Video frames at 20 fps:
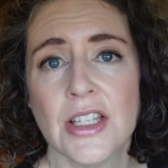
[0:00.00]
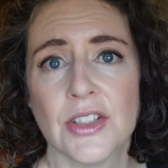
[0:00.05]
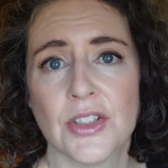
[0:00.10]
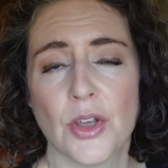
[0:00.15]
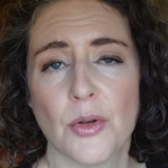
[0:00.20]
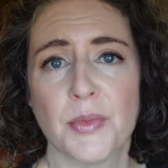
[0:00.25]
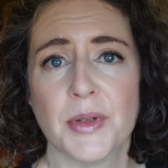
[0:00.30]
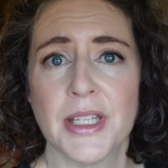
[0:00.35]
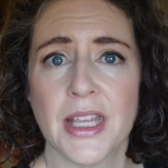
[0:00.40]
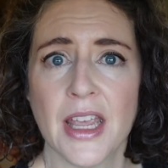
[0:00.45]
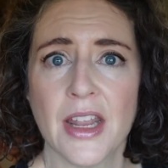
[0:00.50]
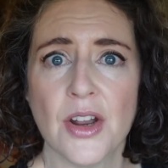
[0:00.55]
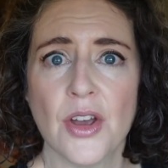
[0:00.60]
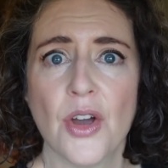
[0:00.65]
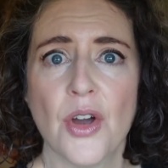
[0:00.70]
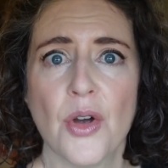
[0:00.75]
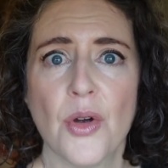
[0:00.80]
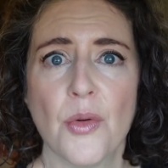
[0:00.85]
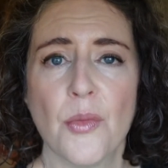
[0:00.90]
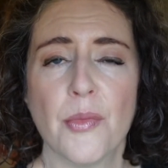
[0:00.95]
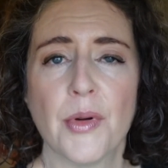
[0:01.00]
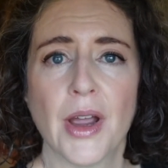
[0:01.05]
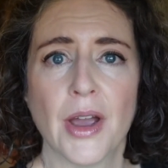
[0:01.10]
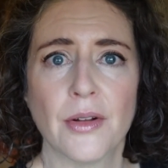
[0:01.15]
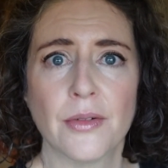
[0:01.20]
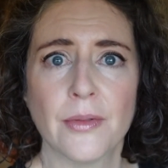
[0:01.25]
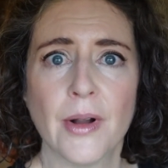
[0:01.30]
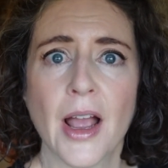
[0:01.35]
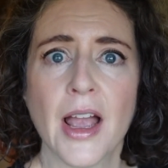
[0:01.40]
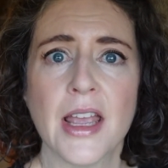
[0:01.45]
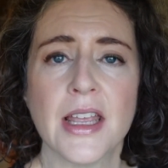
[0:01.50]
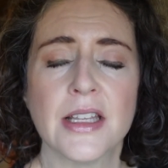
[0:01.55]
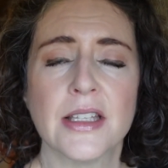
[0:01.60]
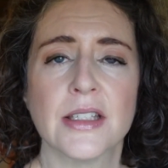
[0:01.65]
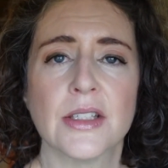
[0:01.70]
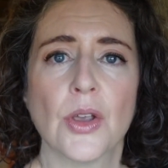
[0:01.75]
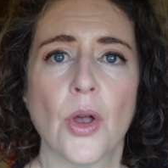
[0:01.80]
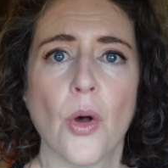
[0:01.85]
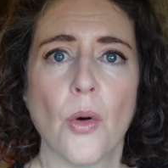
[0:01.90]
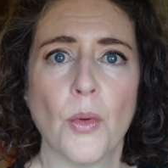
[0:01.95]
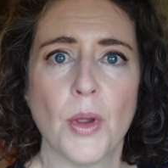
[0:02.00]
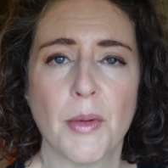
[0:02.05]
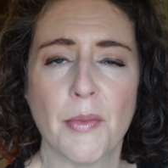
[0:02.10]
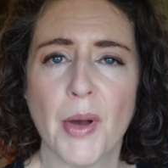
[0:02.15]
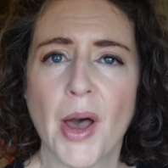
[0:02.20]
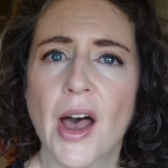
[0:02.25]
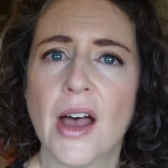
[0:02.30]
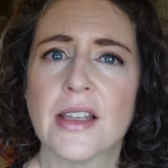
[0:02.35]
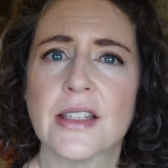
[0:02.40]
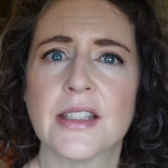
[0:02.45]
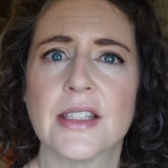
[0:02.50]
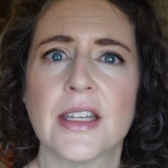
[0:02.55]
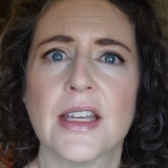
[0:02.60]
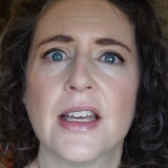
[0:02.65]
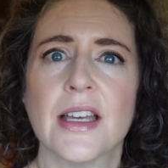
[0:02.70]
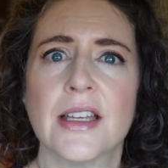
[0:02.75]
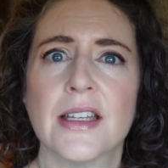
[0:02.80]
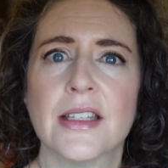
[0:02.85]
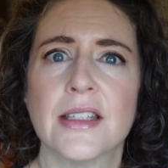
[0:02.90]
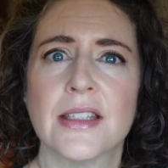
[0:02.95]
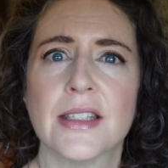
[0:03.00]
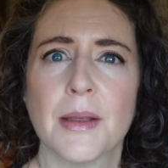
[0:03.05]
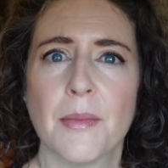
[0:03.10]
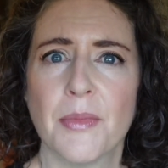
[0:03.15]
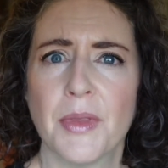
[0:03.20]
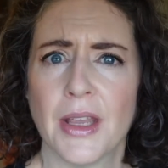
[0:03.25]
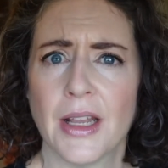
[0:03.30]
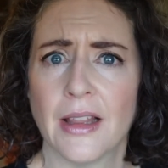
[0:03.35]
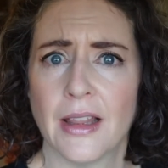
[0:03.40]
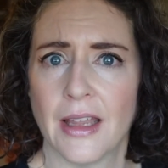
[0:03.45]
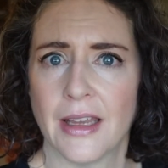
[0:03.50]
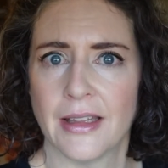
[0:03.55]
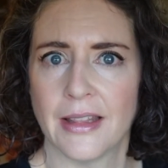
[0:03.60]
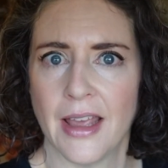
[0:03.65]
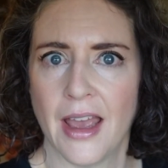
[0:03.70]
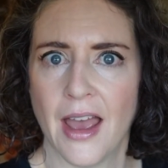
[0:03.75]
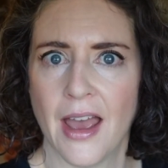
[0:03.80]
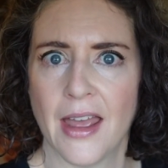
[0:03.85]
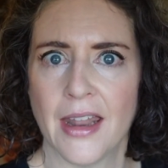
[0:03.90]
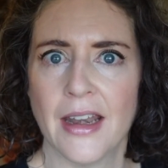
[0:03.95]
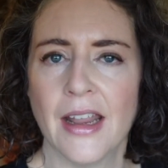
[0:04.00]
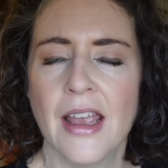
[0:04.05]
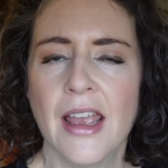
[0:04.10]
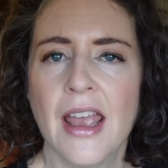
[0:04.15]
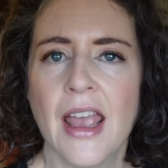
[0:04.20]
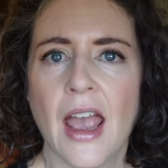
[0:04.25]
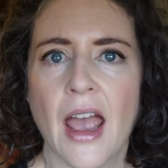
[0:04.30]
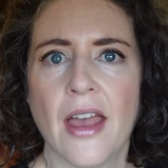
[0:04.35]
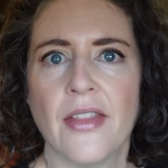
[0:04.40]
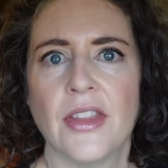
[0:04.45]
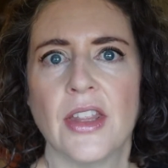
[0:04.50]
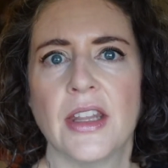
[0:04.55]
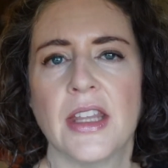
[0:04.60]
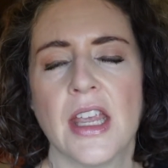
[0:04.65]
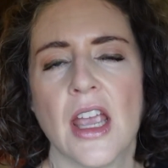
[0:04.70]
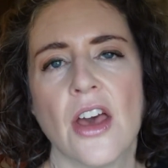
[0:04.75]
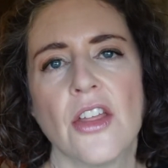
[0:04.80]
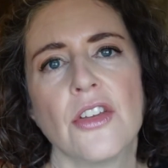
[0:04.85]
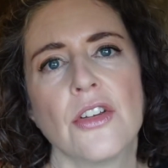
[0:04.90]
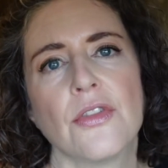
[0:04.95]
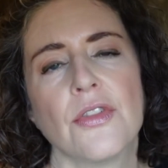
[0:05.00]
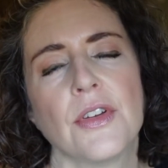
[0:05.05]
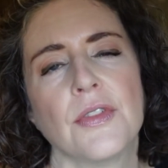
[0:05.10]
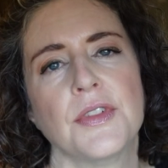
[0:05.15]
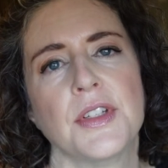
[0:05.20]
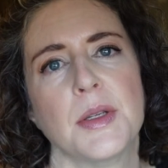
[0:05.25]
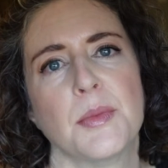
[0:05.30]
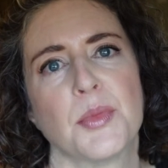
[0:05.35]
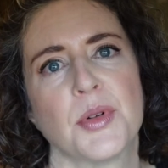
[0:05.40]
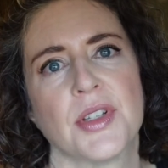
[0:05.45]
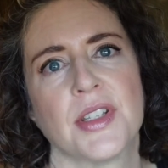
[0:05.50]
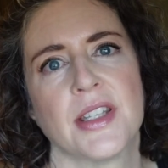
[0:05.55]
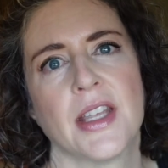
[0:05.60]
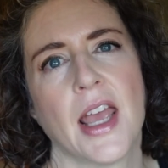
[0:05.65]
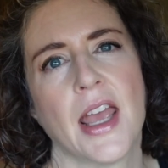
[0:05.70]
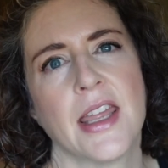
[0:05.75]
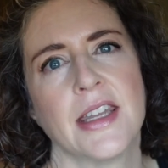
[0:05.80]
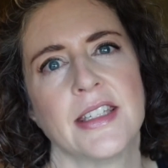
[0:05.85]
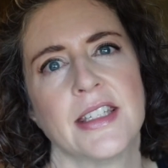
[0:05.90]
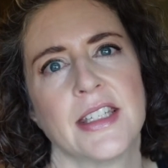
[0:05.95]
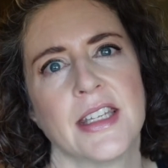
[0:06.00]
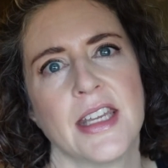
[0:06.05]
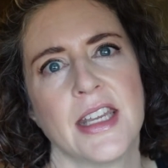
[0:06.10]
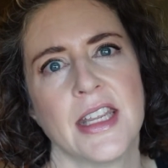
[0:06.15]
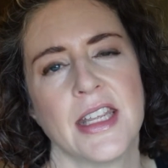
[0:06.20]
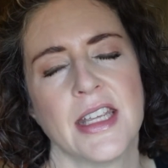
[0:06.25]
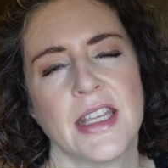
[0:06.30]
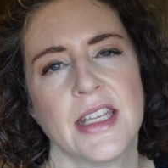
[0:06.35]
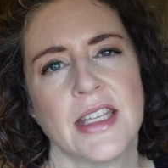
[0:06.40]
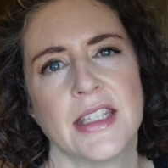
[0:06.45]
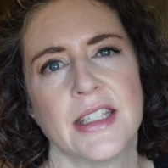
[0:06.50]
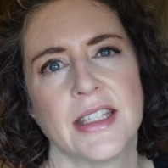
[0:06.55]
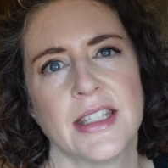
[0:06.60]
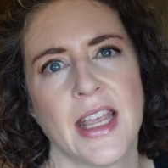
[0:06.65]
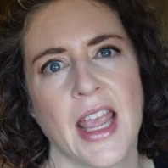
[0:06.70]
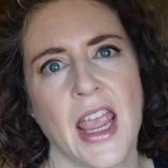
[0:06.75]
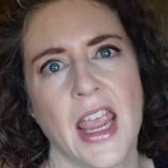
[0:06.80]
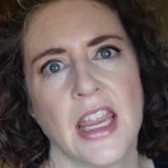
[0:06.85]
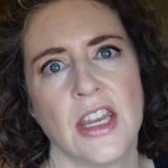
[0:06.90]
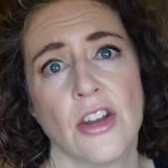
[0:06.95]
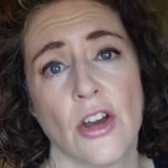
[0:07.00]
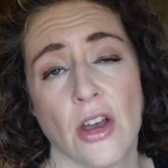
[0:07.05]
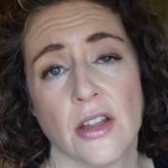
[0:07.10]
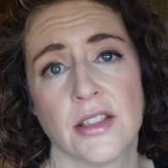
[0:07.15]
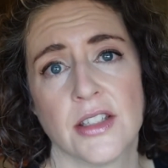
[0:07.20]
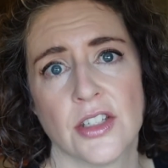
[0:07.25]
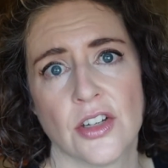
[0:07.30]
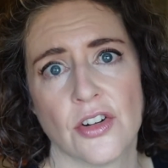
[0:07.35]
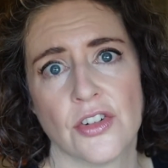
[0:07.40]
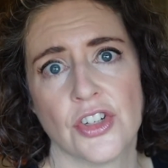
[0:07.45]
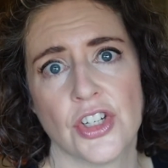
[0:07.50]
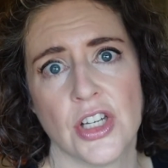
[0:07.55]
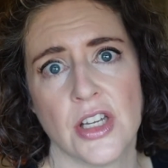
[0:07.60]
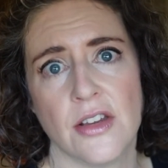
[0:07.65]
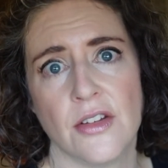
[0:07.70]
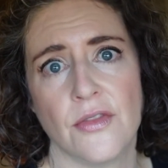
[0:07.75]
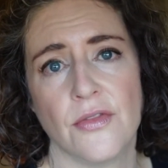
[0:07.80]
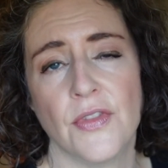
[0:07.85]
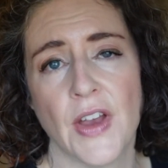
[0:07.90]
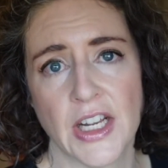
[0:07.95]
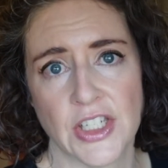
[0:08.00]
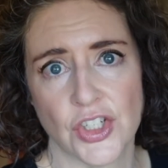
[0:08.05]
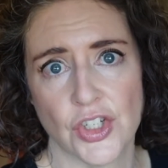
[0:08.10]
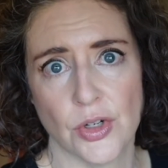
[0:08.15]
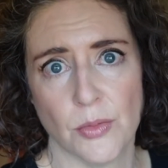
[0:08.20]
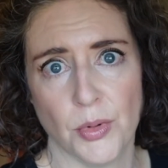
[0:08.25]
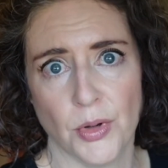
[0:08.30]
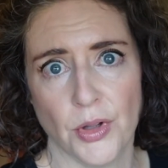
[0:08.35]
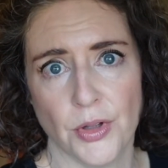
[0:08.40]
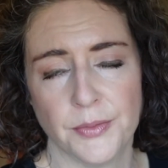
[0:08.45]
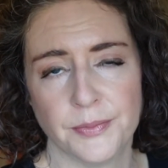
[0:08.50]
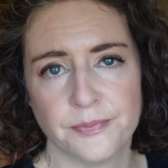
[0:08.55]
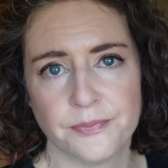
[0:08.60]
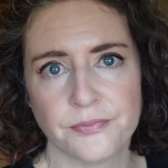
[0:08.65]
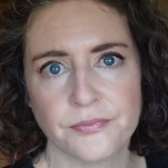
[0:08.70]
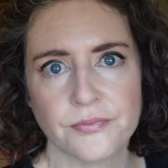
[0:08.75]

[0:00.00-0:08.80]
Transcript: so potato, brown rice, whole wheat pasta, something like that. And then the other 50% is a non-starchy vegetable.